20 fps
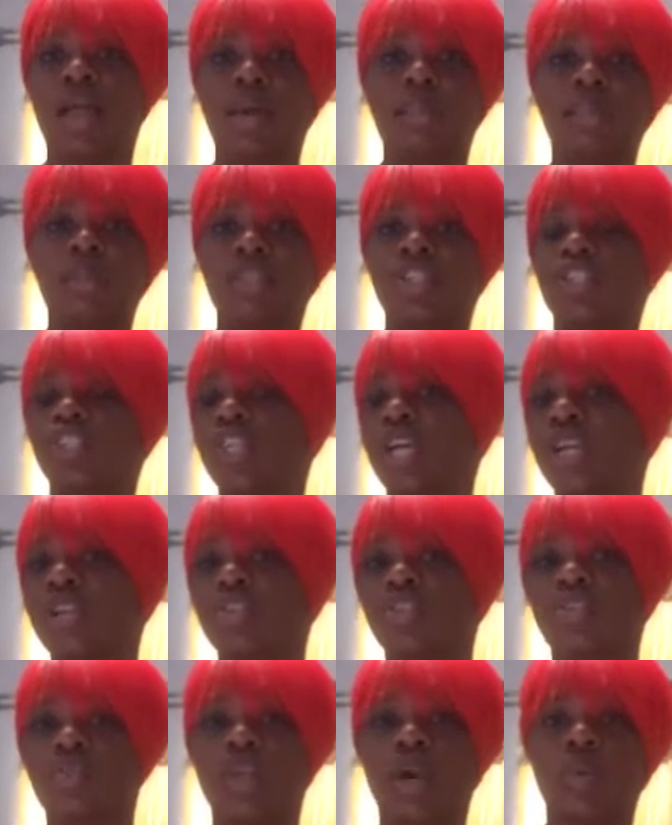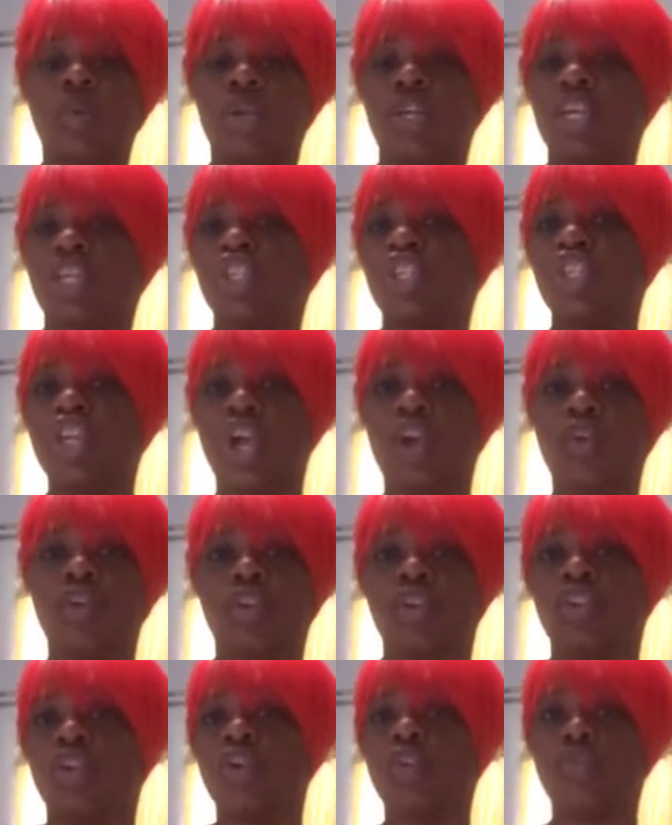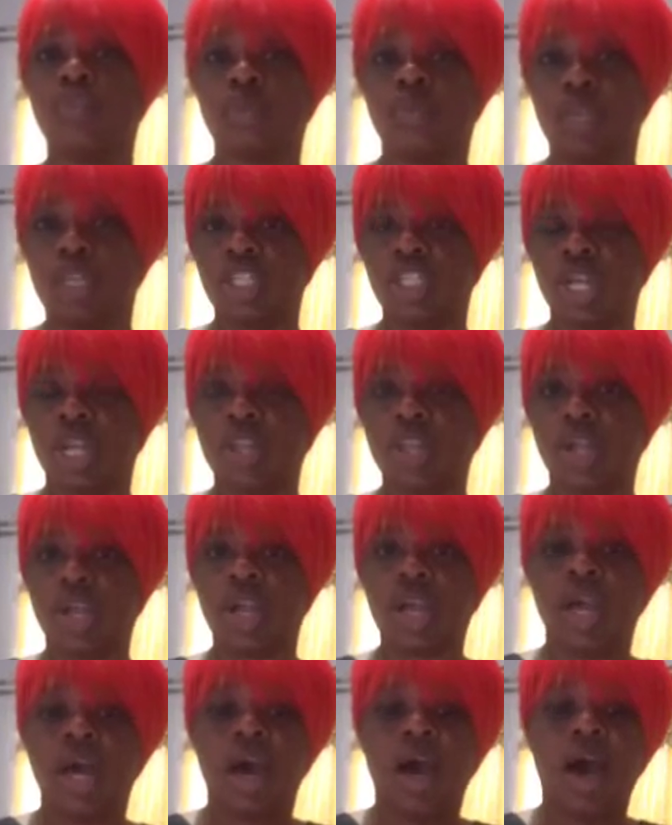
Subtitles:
I build this channel so that we can share and learn from each other.